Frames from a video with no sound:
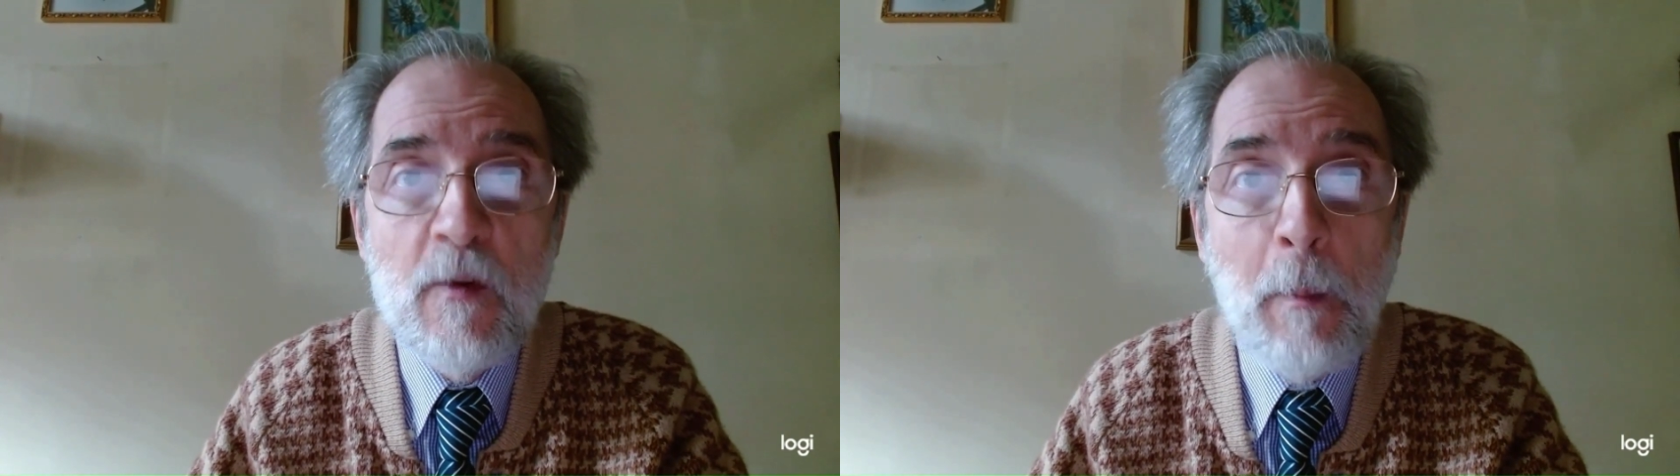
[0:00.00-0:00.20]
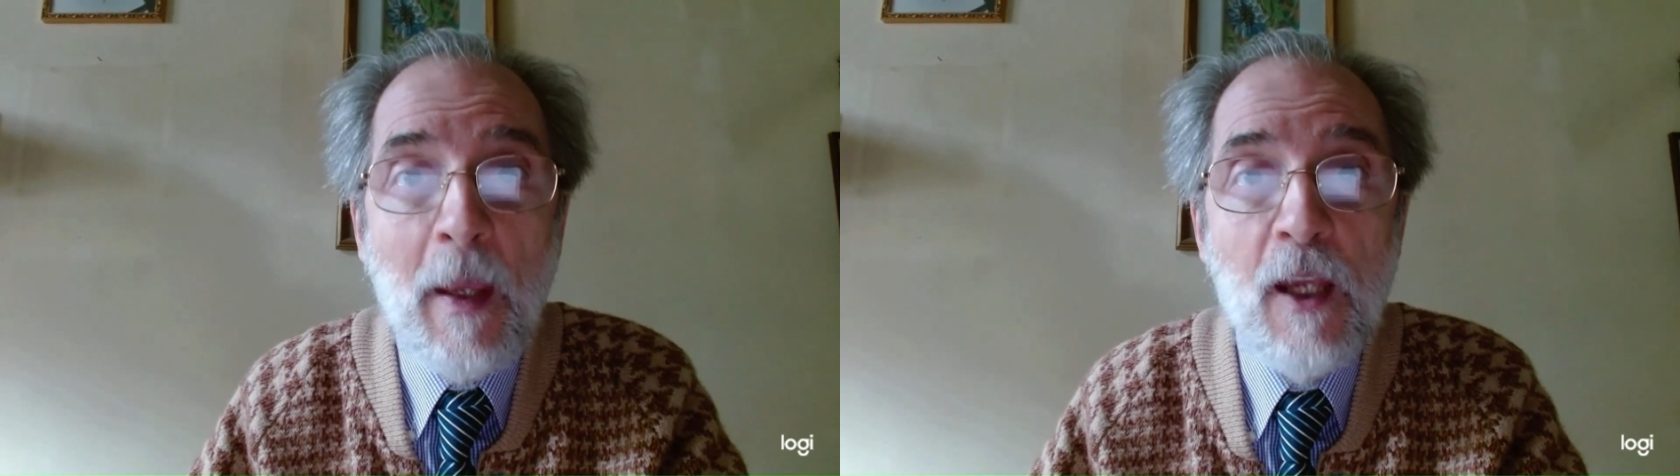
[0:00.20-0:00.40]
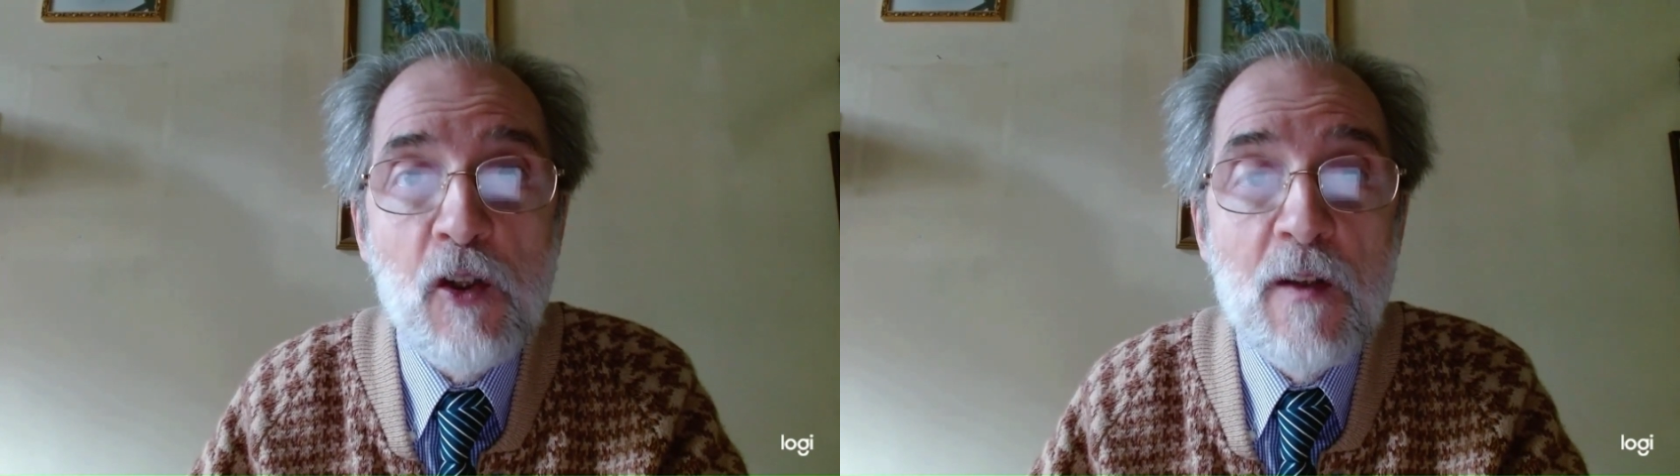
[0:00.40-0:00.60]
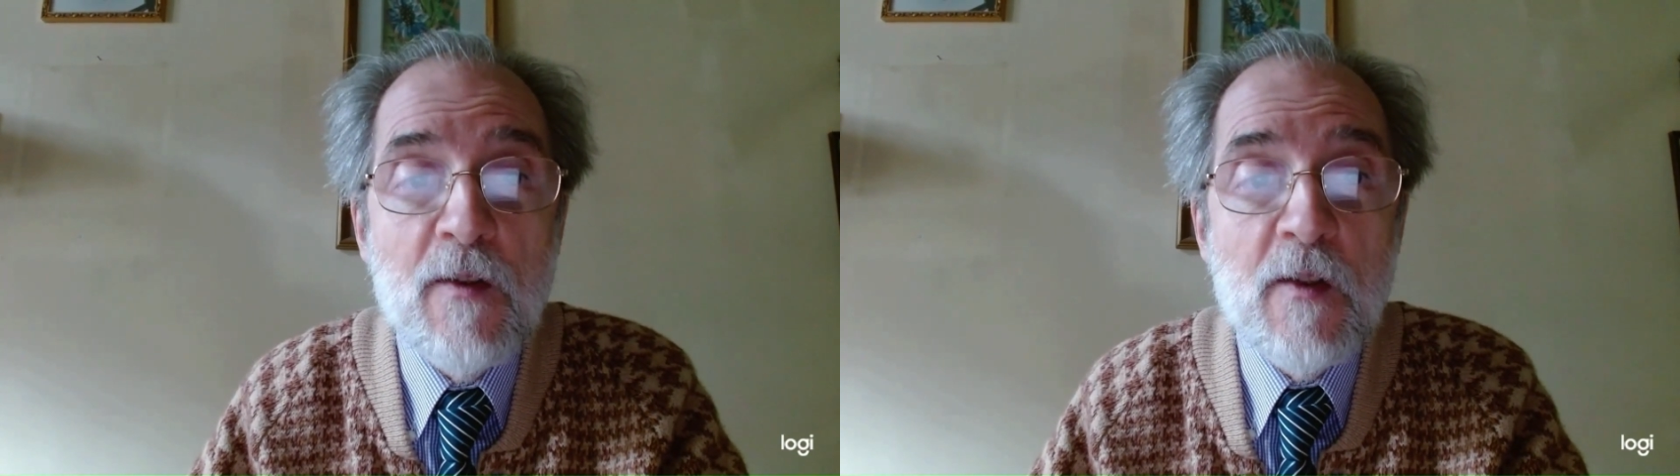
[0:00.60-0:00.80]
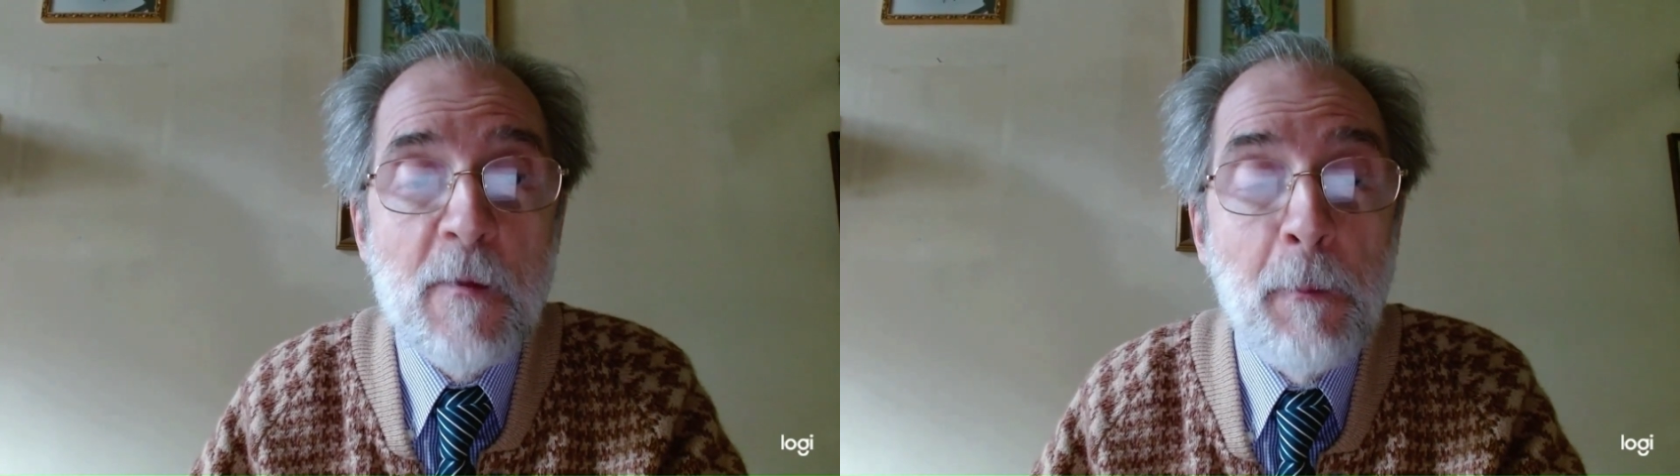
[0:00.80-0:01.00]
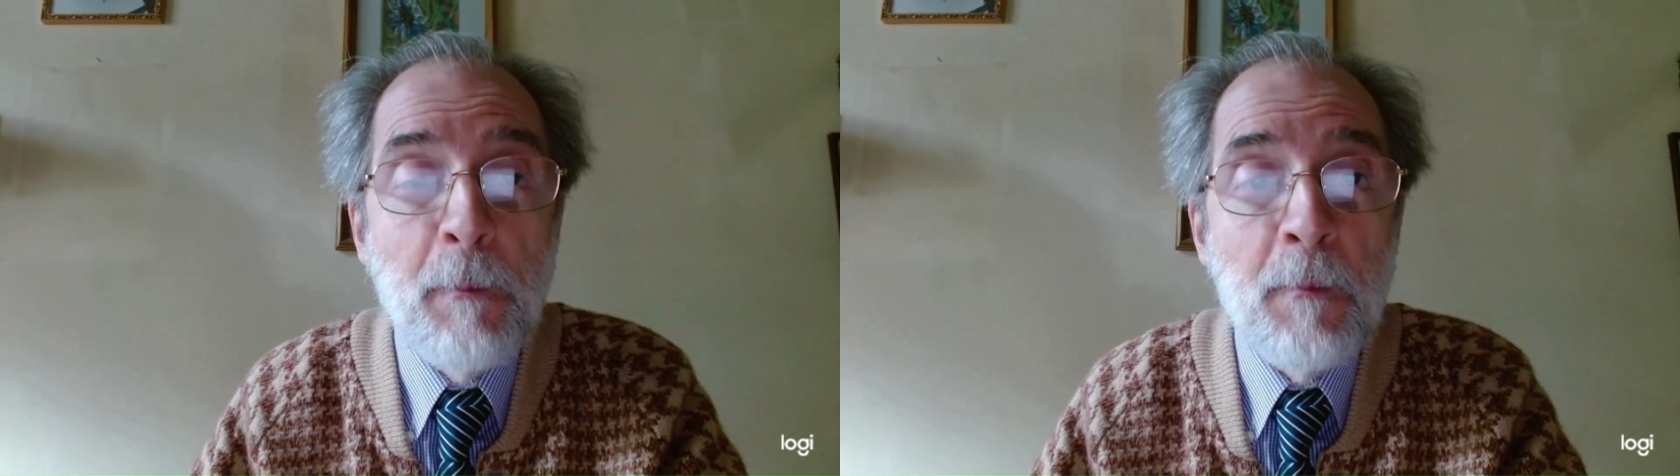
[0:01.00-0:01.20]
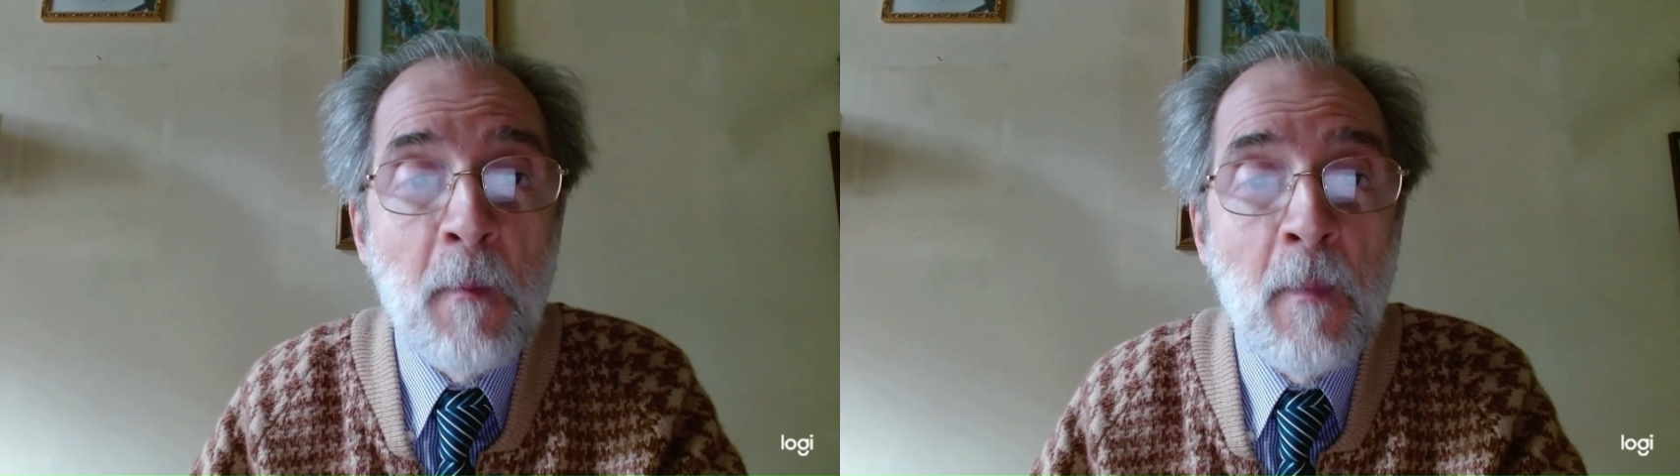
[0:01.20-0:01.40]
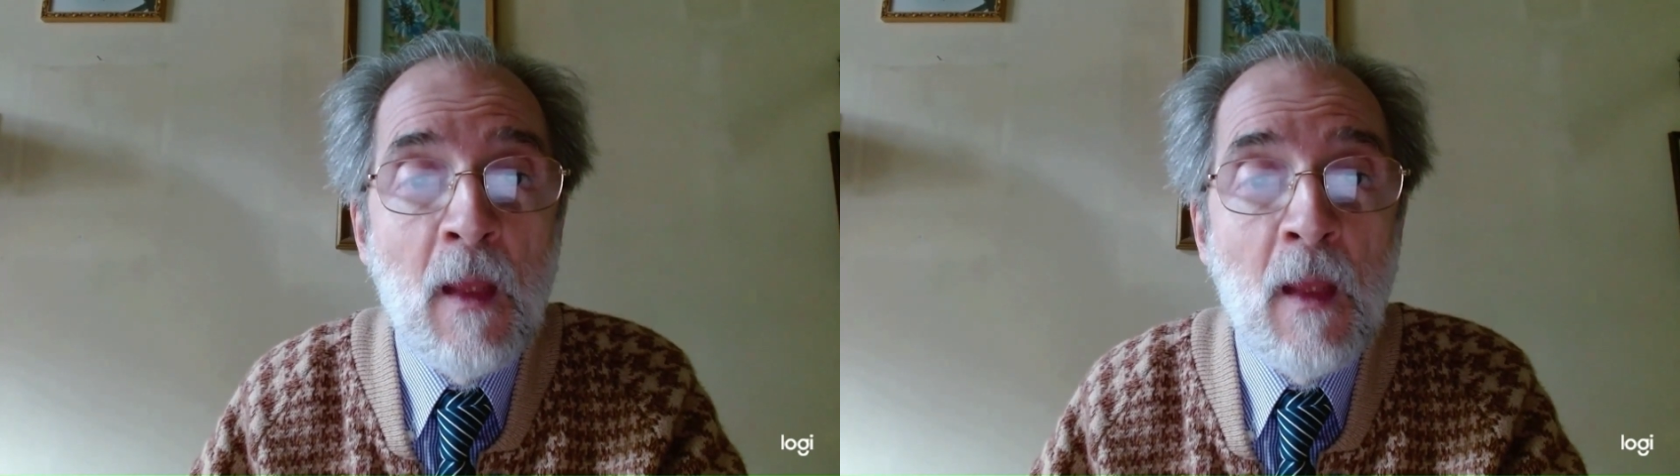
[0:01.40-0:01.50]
with his patients.